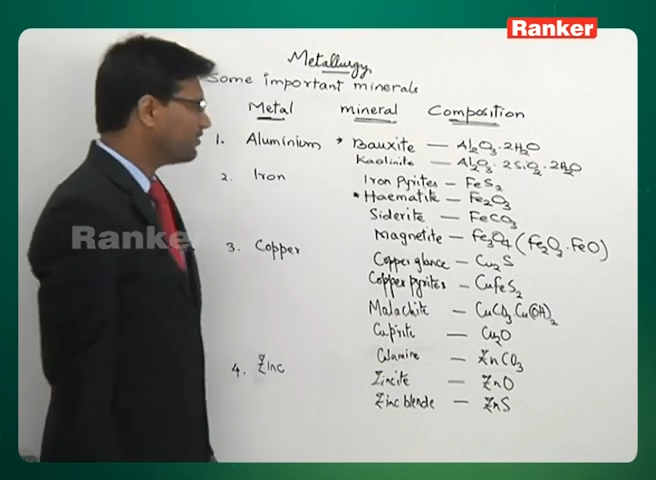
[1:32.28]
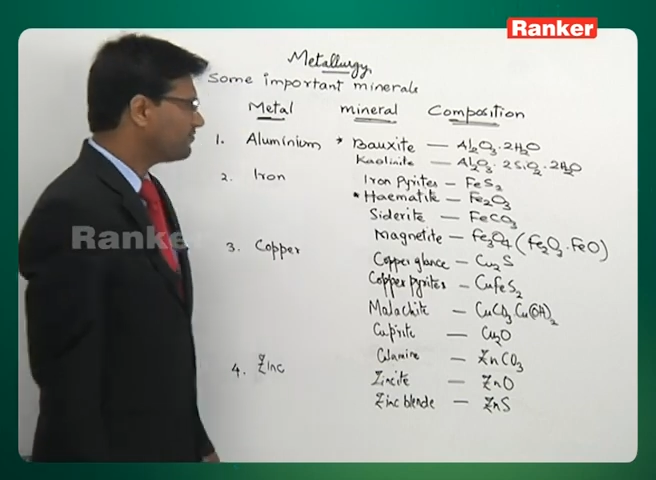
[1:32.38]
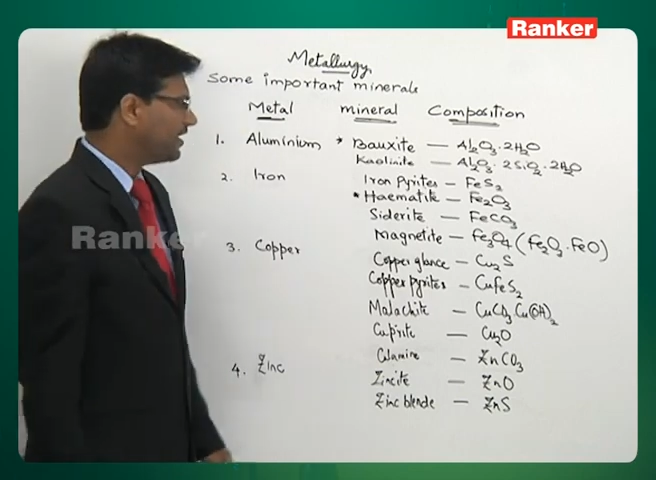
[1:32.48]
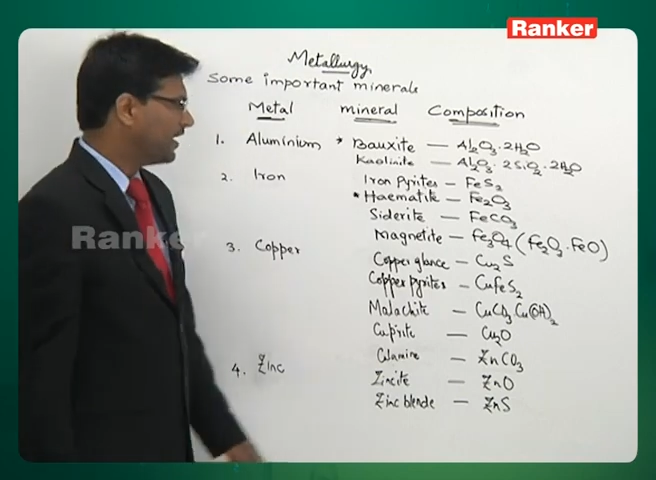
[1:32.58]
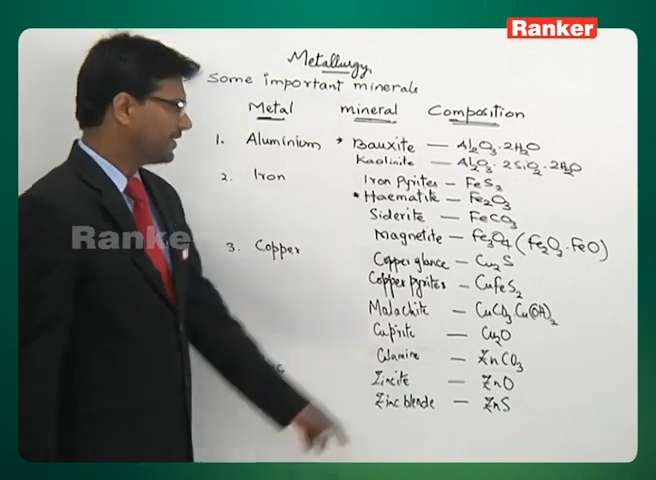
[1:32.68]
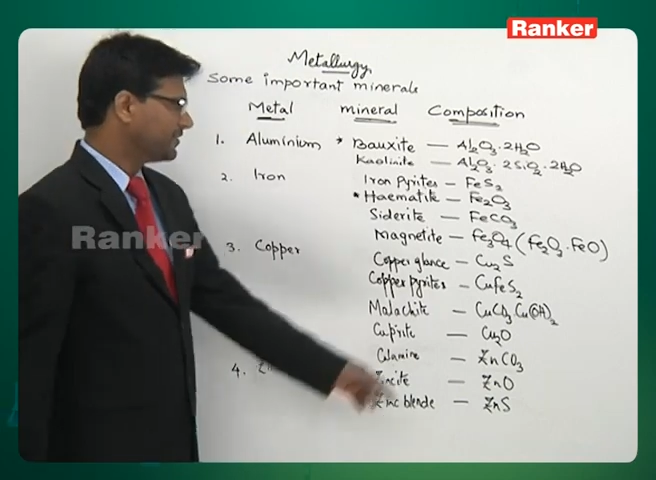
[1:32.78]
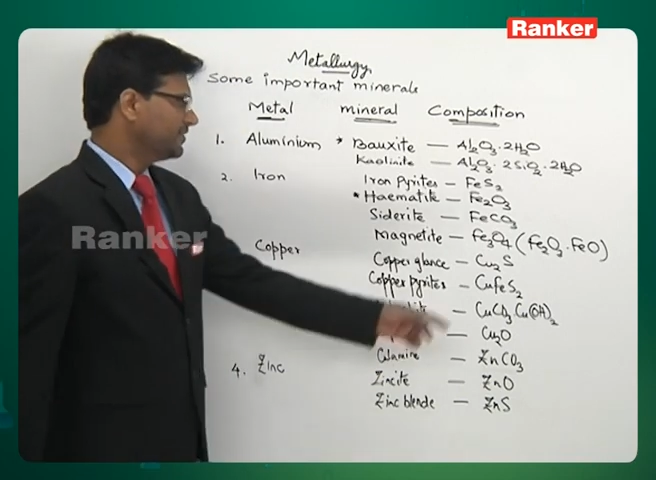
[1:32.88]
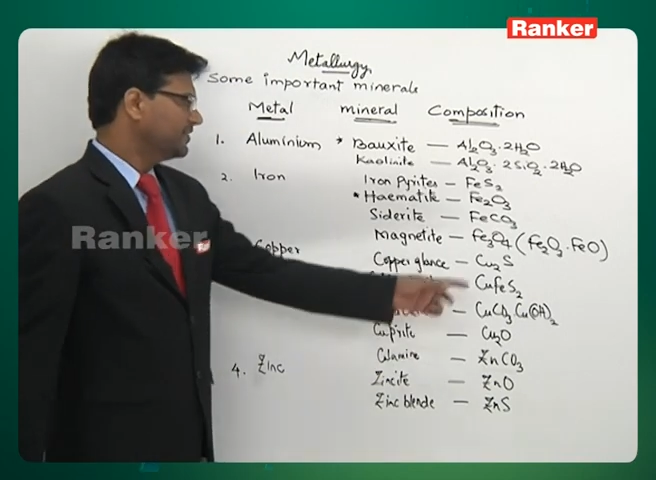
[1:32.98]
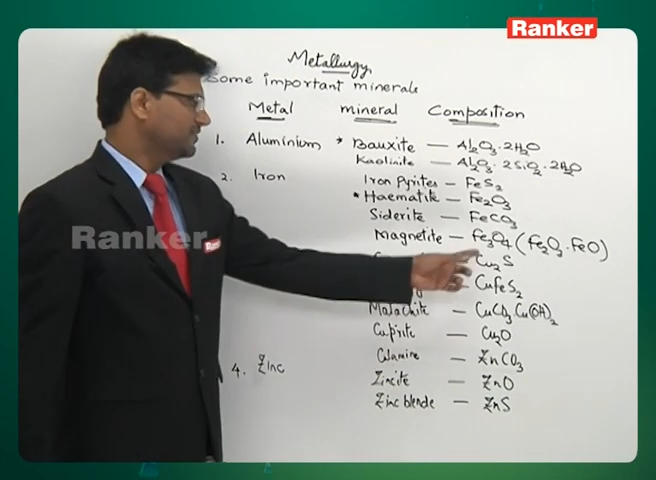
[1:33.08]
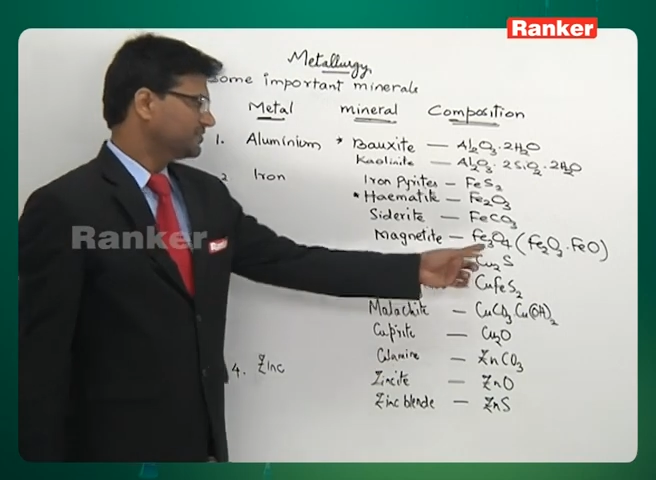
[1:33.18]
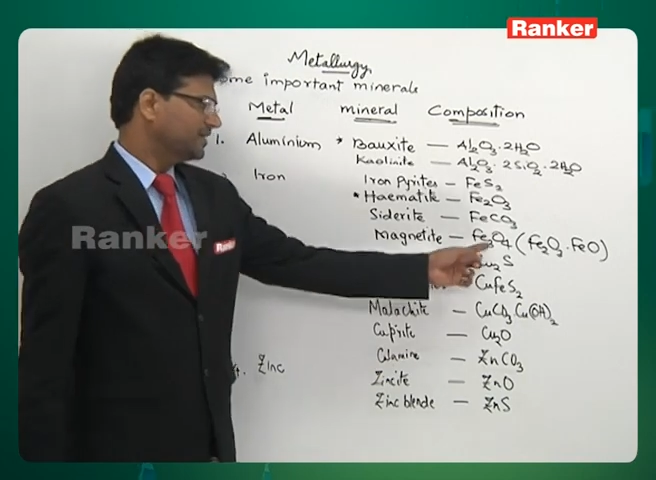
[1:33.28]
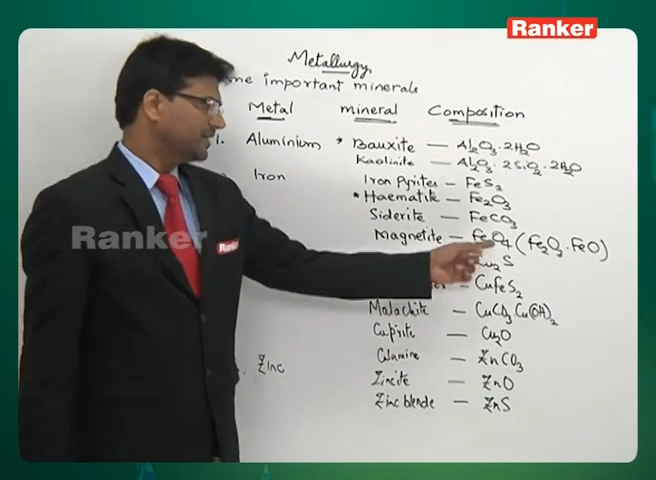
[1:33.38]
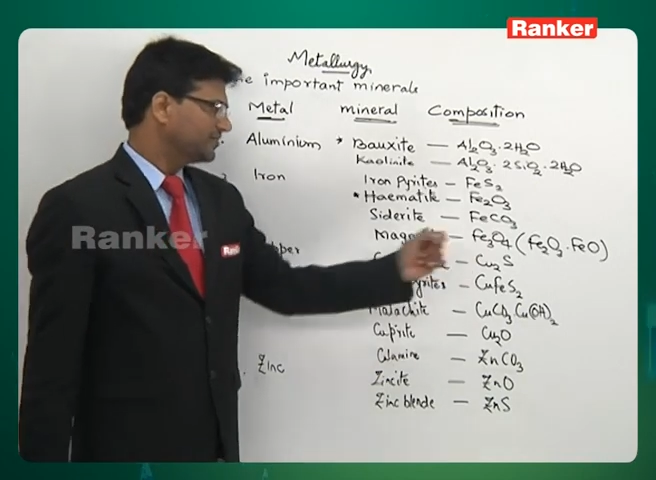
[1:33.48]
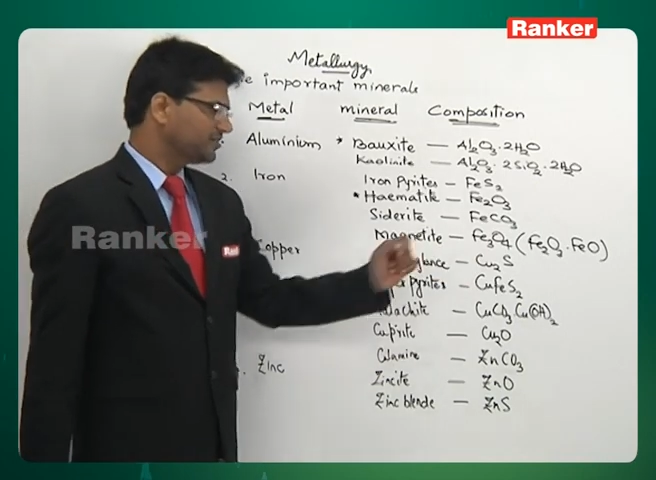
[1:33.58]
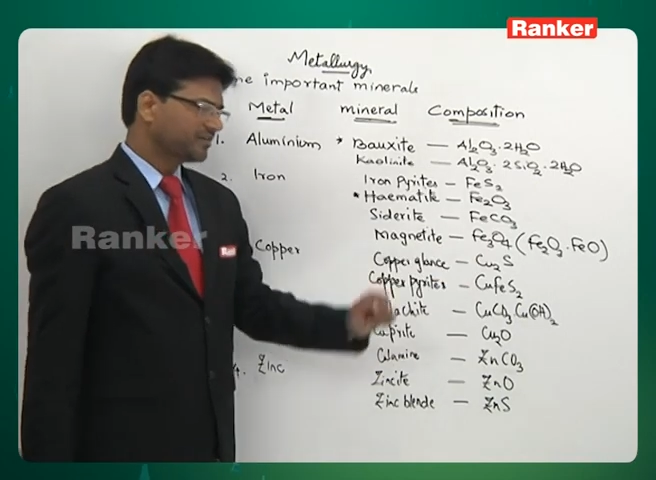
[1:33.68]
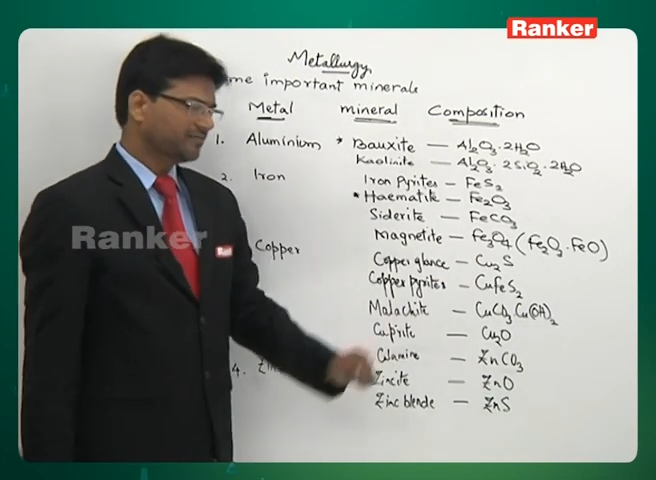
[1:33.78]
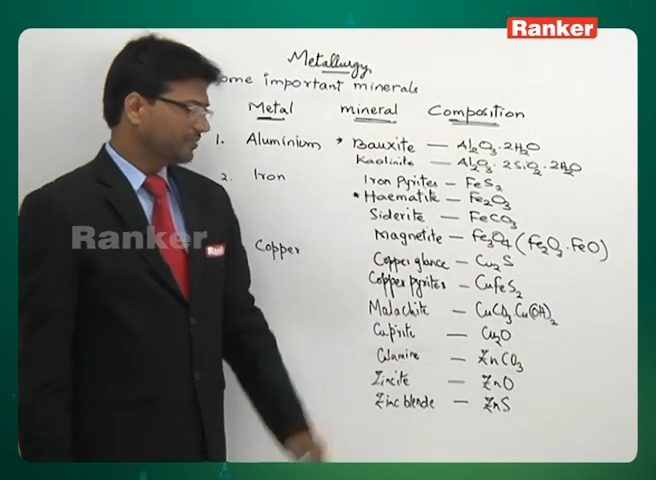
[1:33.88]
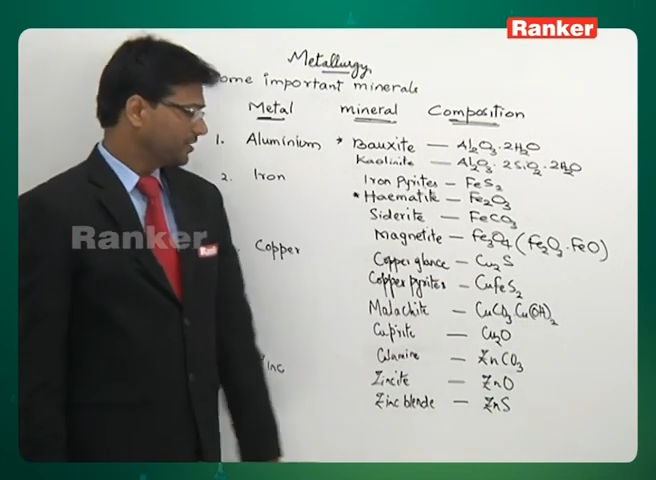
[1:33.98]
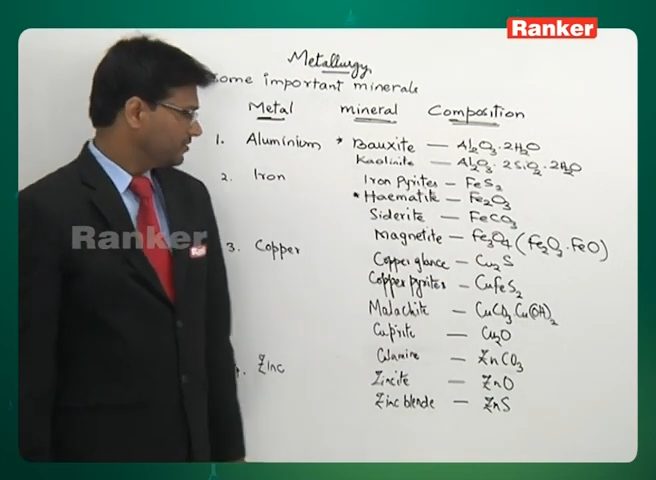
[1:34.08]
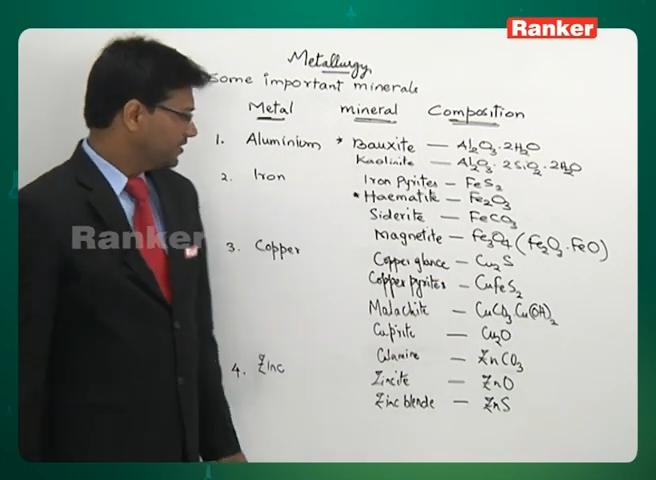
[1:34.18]
of iron. It's an addition
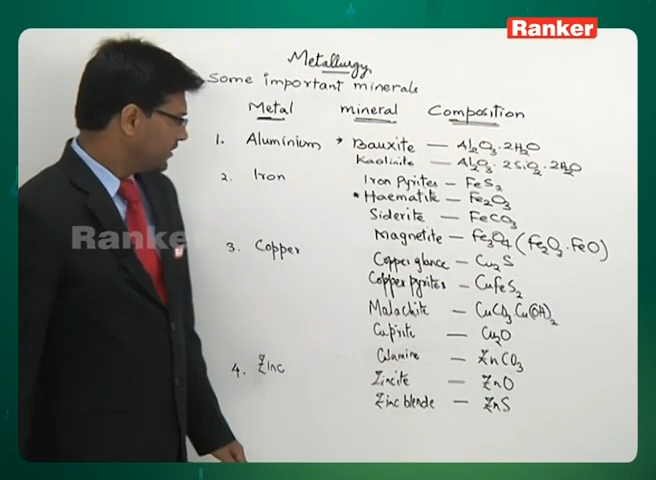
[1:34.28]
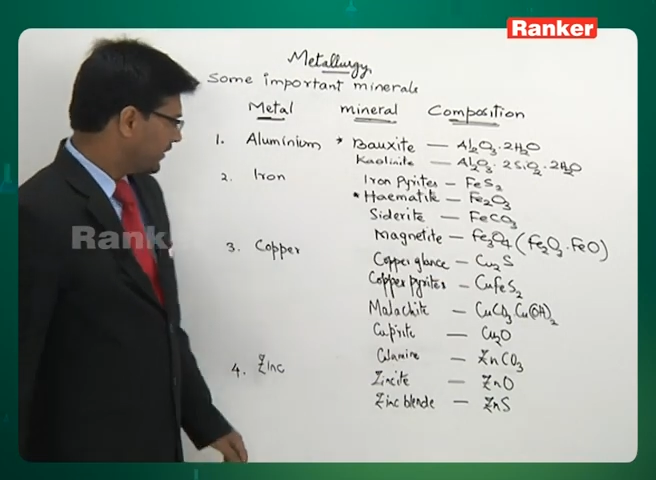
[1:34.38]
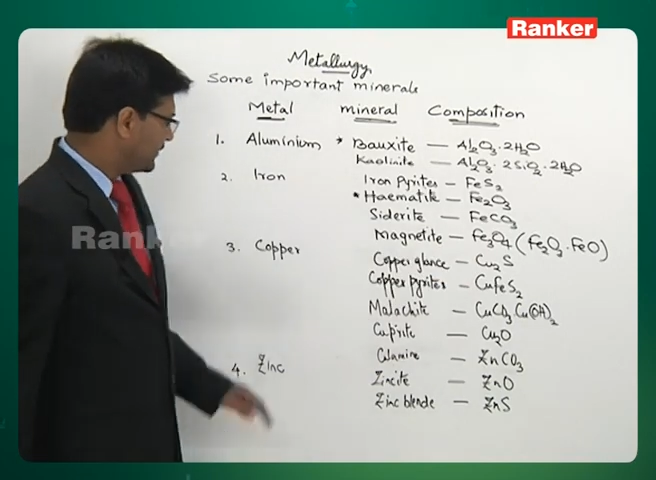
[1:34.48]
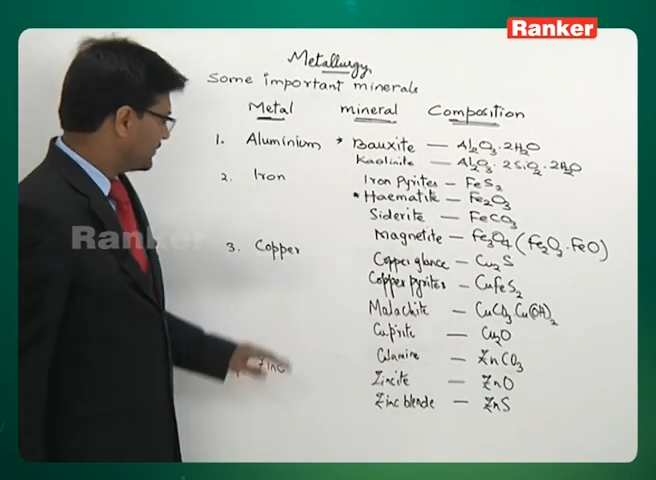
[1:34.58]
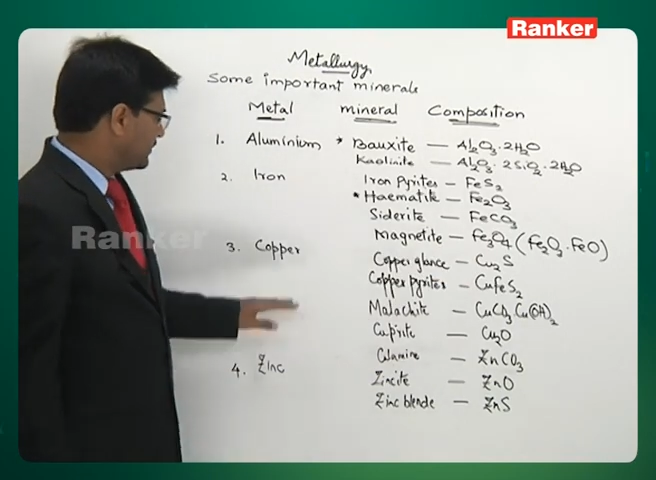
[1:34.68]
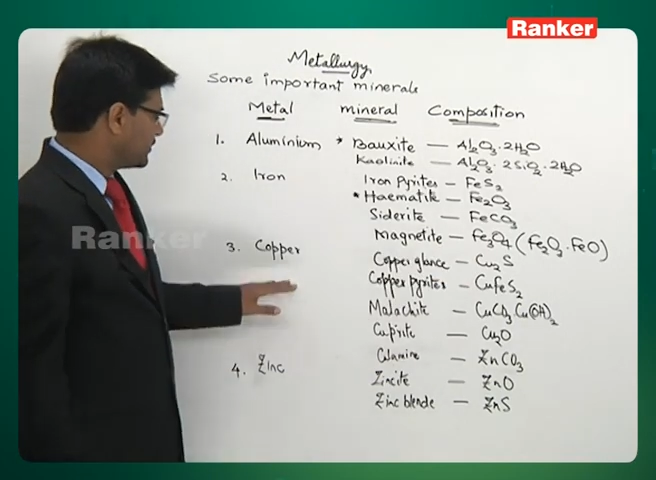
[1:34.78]
compound, right?